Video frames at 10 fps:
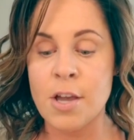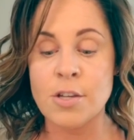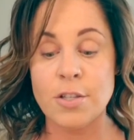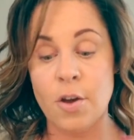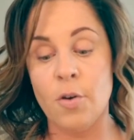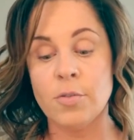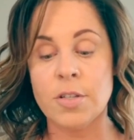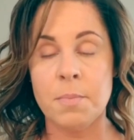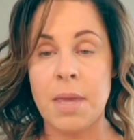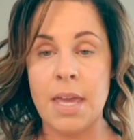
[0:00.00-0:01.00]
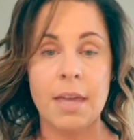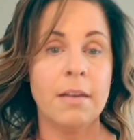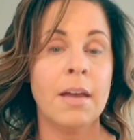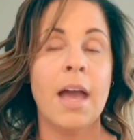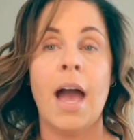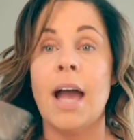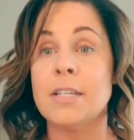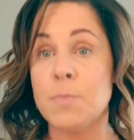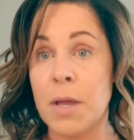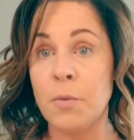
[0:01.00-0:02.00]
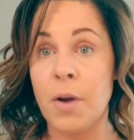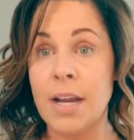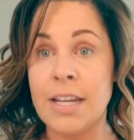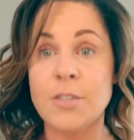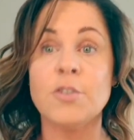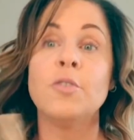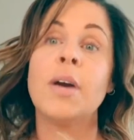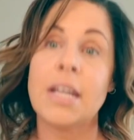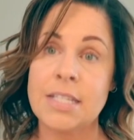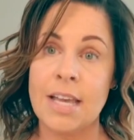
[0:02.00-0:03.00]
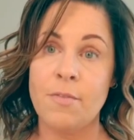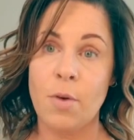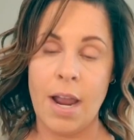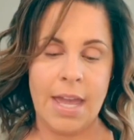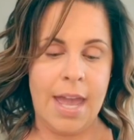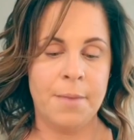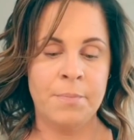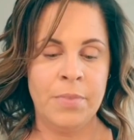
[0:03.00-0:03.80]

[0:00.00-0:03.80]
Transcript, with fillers: So to me, I spend where I need to and I save where I can.